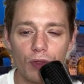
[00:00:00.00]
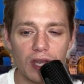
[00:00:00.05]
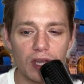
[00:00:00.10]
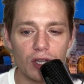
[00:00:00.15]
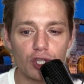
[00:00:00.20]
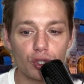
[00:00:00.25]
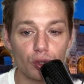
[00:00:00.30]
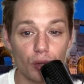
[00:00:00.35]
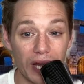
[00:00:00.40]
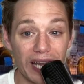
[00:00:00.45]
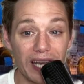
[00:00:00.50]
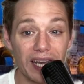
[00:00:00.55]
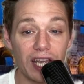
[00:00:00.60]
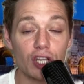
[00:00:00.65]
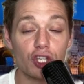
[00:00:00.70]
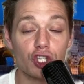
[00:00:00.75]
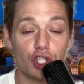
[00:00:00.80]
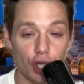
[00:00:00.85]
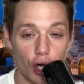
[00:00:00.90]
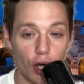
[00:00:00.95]

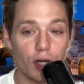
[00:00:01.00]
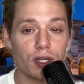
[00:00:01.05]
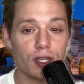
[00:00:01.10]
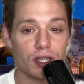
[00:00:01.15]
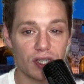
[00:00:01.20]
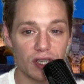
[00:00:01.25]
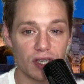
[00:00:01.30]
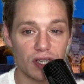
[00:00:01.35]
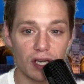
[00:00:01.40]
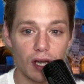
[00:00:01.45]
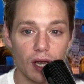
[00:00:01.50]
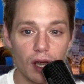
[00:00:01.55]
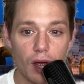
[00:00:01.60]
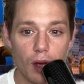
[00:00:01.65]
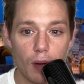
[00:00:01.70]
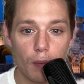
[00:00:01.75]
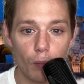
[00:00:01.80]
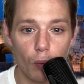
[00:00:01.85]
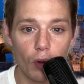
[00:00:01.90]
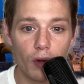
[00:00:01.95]
training jersey
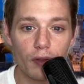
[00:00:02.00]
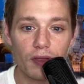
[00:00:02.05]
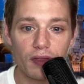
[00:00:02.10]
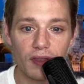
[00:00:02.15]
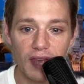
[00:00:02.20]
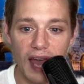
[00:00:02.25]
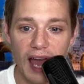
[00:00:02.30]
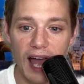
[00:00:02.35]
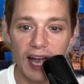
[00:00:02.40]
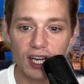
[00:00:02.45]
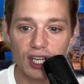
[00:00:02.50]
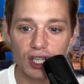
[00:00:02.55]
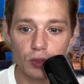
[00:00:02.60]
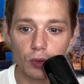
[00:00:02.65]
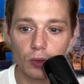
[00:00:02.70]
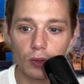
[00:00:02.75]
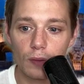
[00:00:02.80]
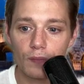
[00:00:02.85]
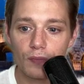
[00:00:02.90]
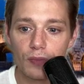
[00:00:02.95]
more than the
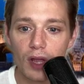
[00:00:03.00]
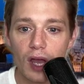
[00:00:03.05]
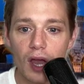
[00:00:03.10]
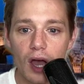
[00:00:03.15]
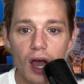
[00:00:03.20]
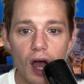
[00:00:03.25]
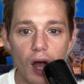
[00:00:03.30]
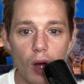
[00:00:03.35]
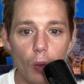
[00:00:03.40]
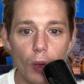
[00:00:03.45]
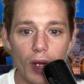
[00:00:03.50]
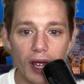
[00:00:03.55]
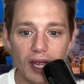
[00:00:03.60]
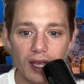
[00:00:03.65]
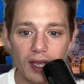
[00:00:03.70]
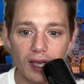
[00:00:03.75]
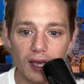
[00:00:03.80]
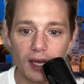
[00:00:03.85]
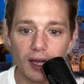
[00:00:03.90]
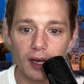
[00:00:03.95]
actual away
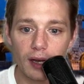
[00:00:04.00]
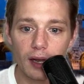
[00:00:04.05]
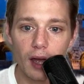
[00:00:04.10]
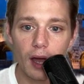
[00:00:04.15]
kit.